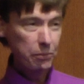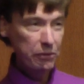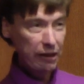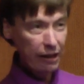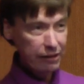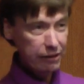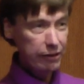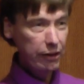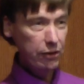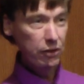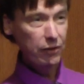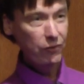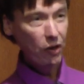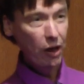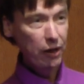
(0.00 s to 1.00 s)
I'm getting near
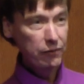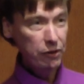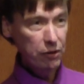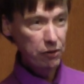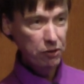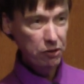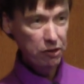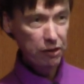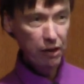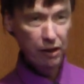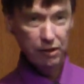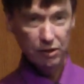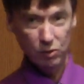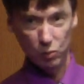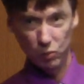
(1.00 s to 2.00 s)
the 5 years, and
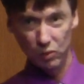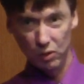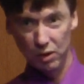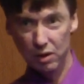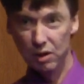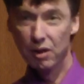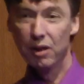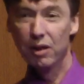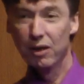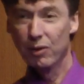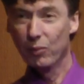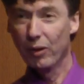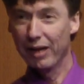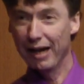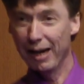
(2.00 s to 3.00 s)
then
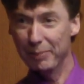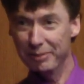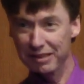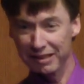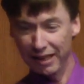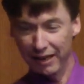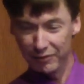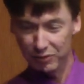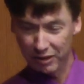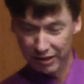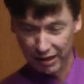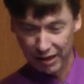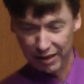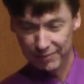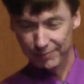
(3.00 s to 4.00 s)
what happens after